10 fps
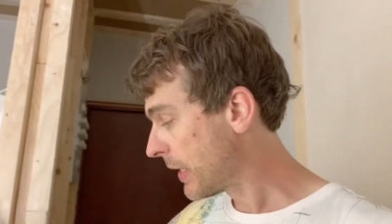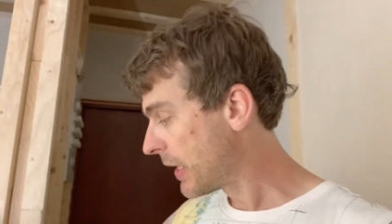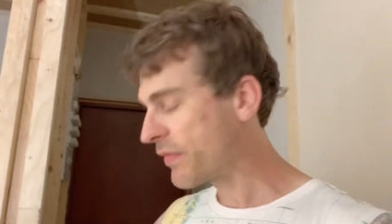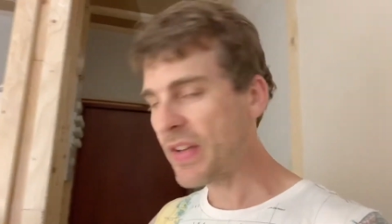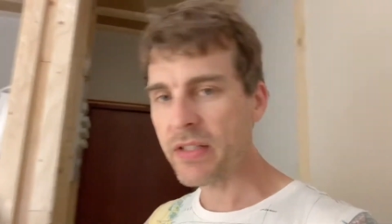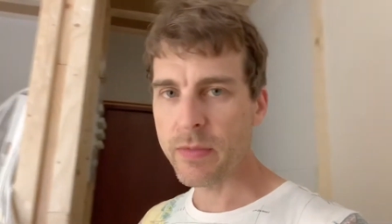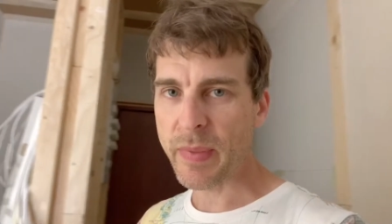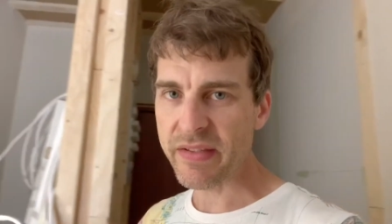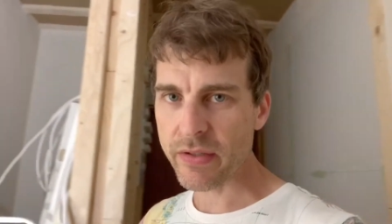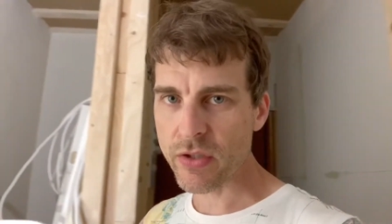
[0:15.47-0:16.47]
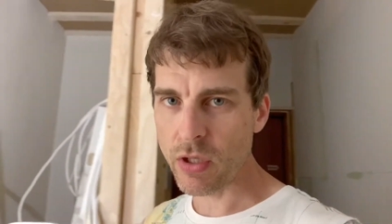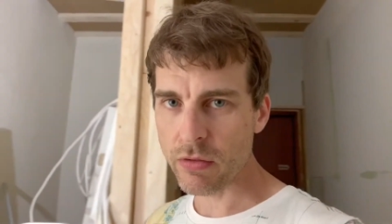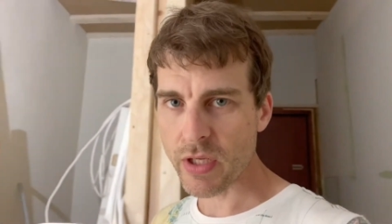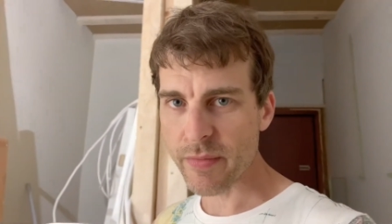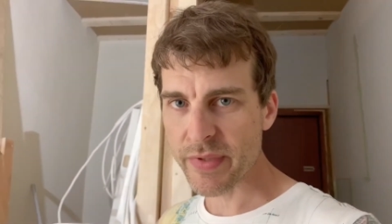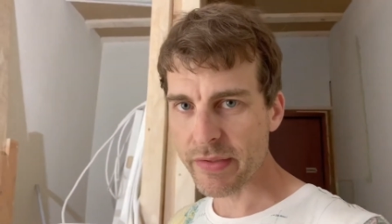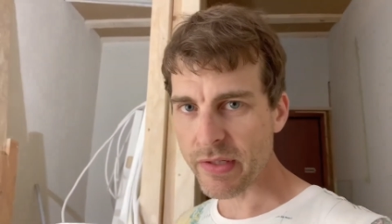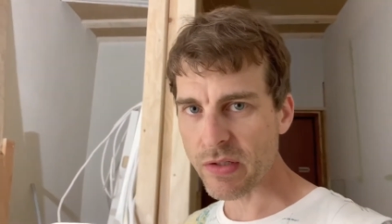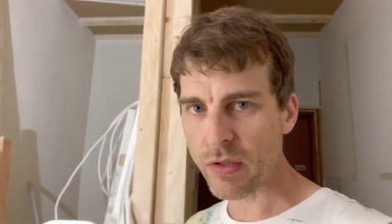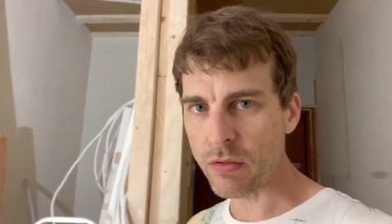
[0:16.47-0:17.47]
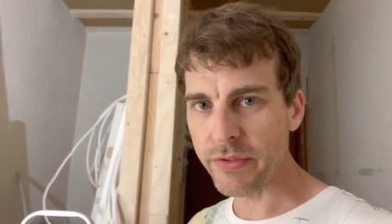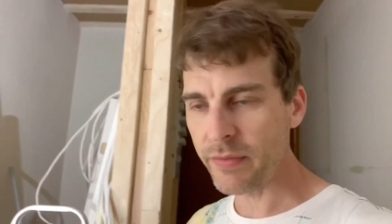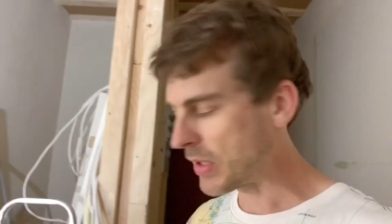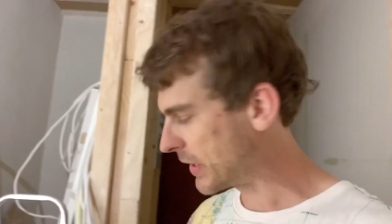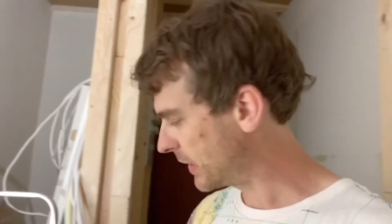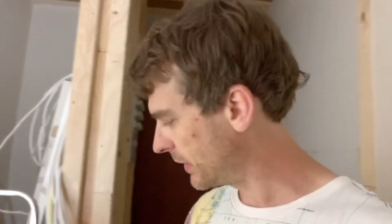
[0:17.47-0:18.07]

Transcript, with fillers: In fact, it's been such a long time since I soldered. Well,